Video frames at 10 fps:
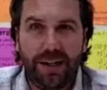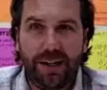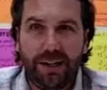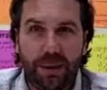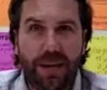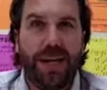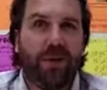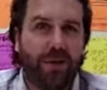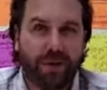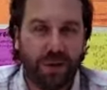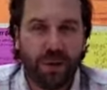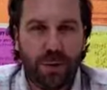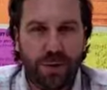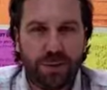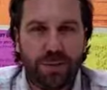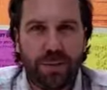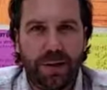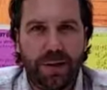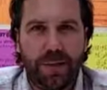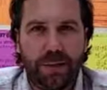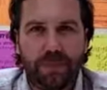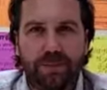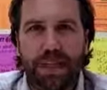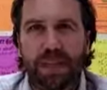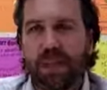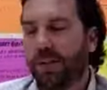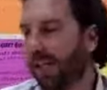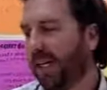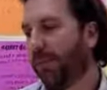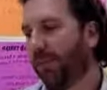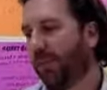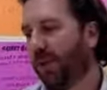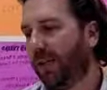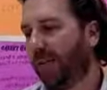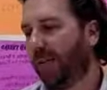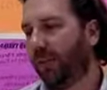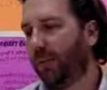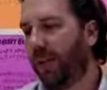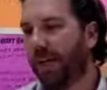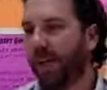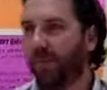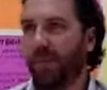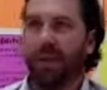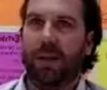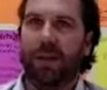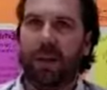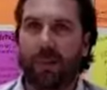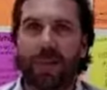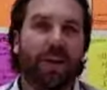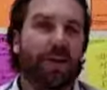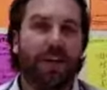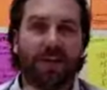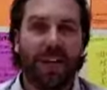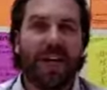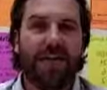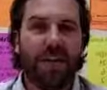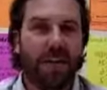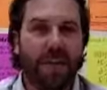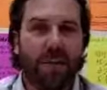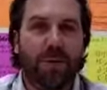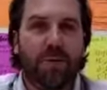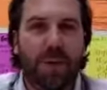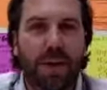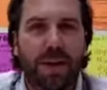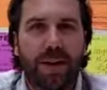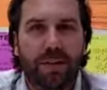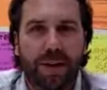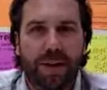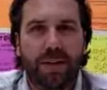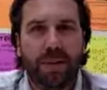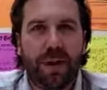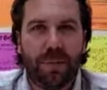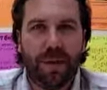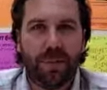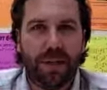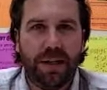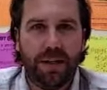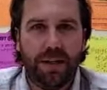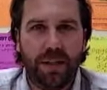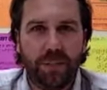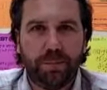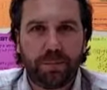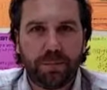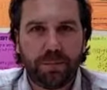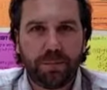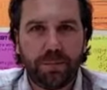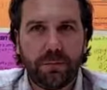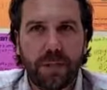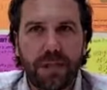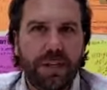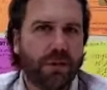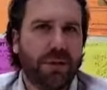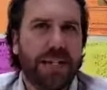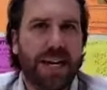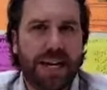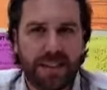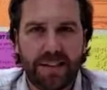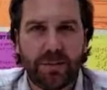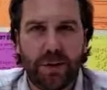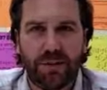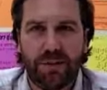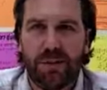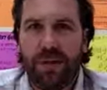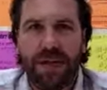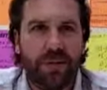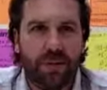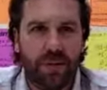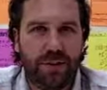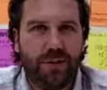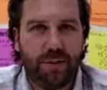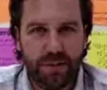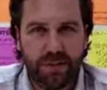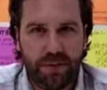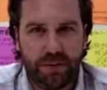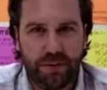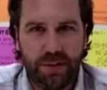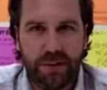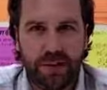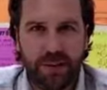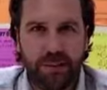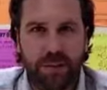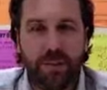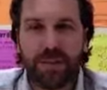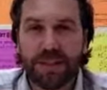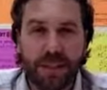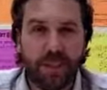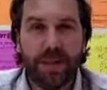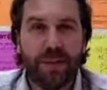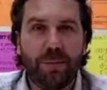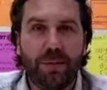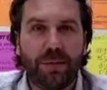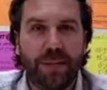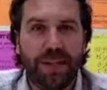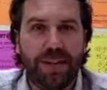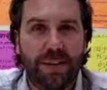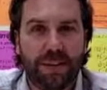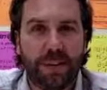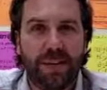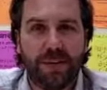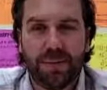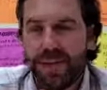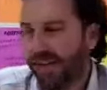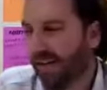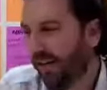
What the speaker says: location for a course. And so today we just wanted to make ourselves live and available for any of you that might be interested in asking some questions. If you have any questions, please feel free to type them in and we'll get to them as quickly as we can.